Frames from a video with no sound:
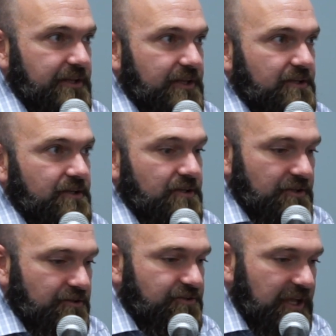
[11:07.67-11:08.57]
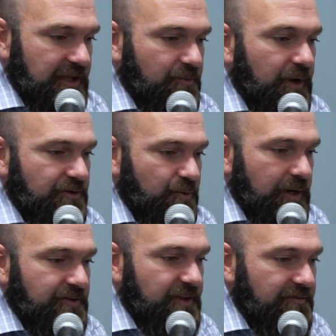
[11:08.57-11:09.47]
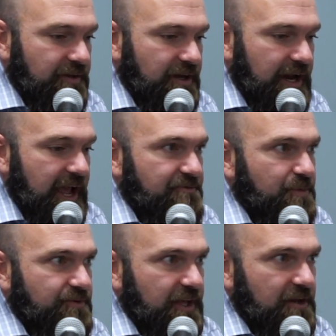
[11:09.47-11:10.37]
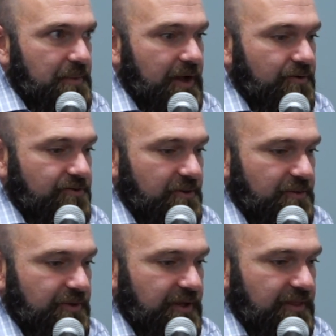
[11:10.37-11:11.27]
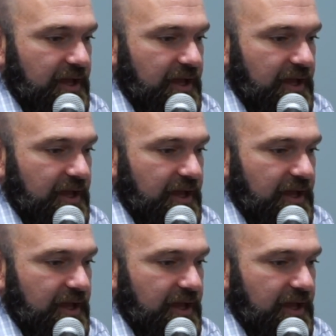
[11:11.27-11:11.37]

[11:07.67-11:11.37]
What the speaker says: You say, 27.5% about or something like